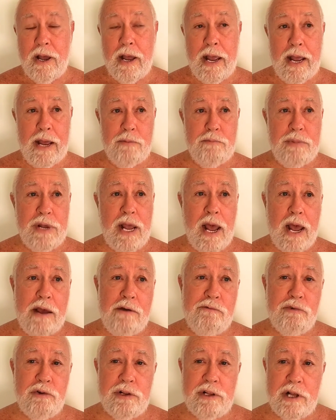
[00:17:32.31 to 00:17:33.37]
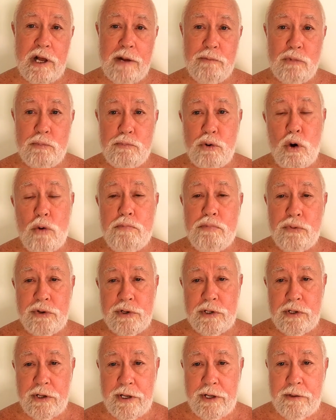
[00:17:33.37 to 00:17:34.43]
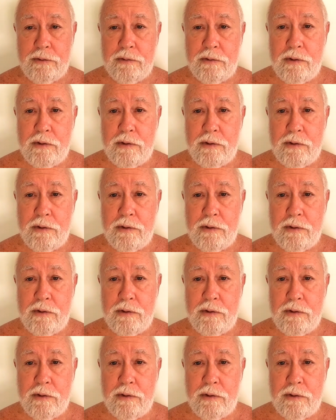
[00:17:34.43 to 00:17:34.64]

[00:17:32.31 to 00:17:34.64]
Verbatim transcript: and behave with them appropriately?